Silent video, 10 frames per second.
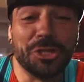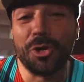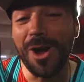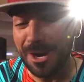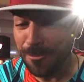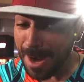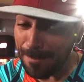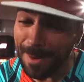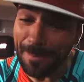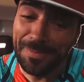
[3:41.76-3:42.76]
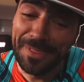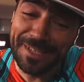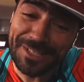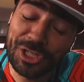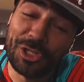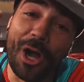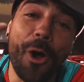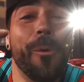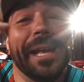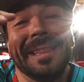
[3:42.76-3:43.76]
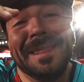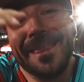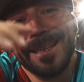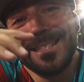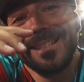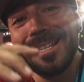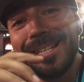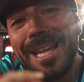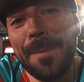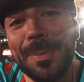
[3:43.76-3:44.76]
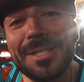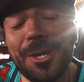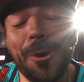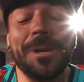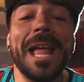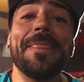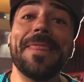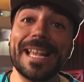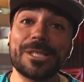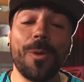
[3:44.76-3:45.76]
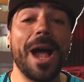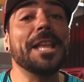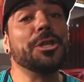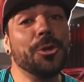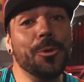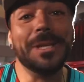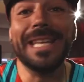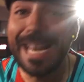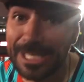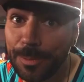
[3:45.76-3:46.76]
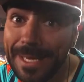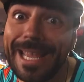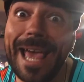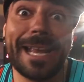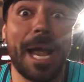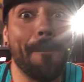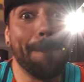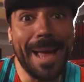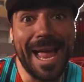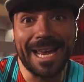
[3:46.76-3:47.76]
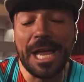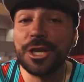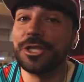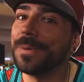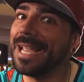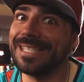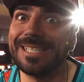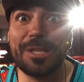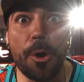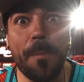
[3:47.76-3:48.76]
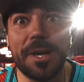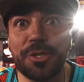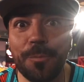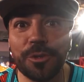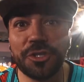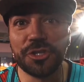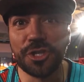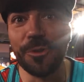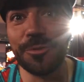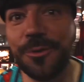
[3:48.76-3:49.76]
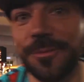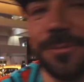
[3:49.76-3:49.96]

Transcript: to try and wrap up this show in this little episode. That's why you next week gotta come back, because we got so much more to show you.